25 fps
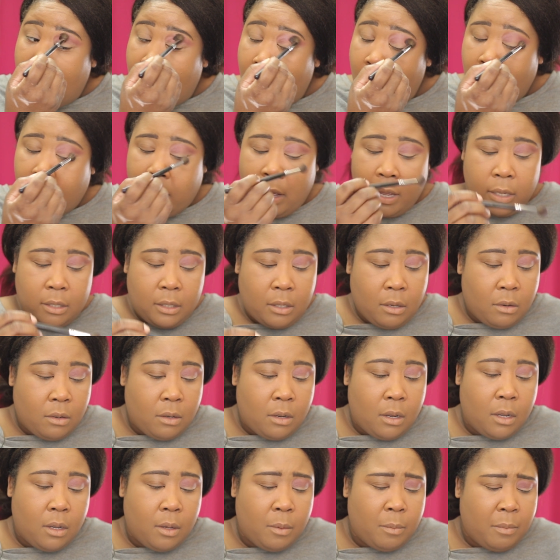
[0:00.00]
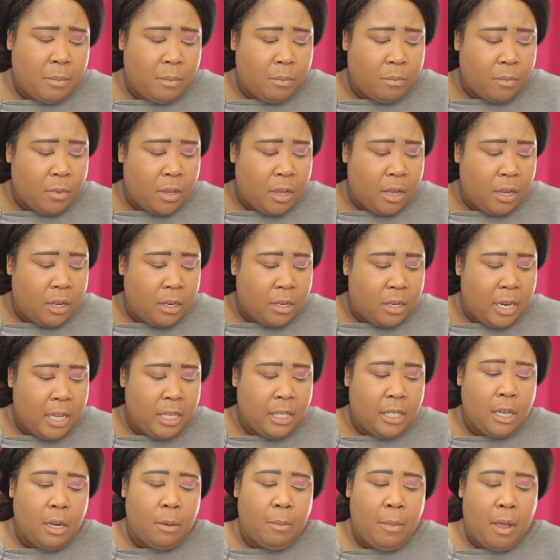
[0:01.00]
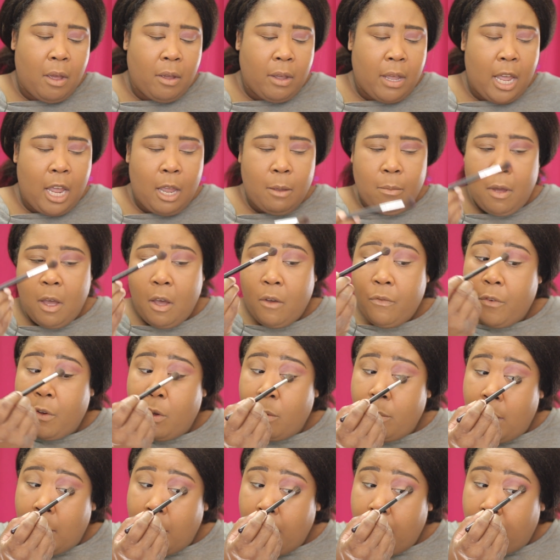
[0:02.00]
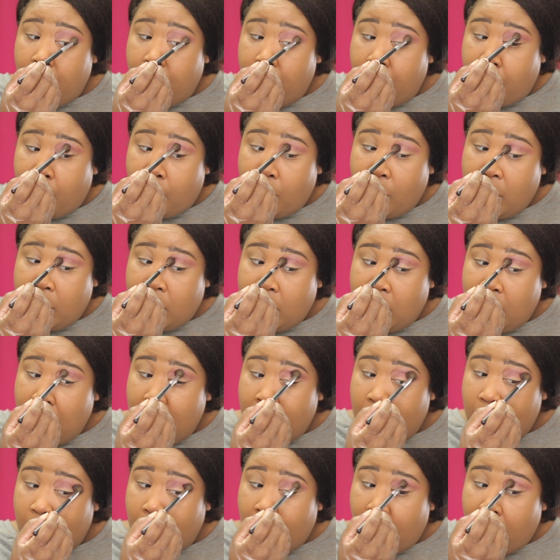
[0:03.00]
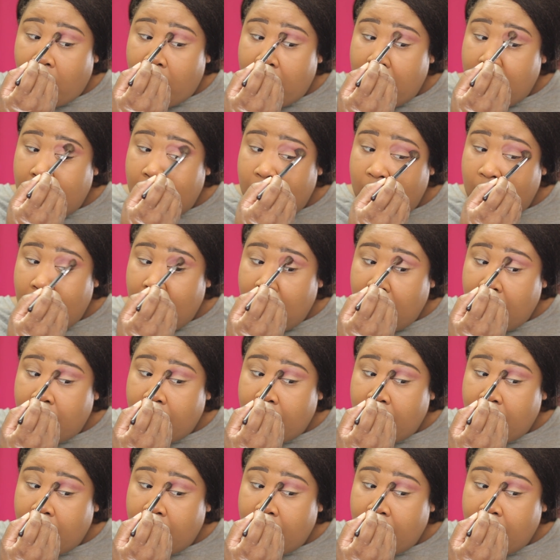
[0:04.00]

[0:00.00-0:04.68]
Okay, so a decent amount came off on my brush, nothing crazy.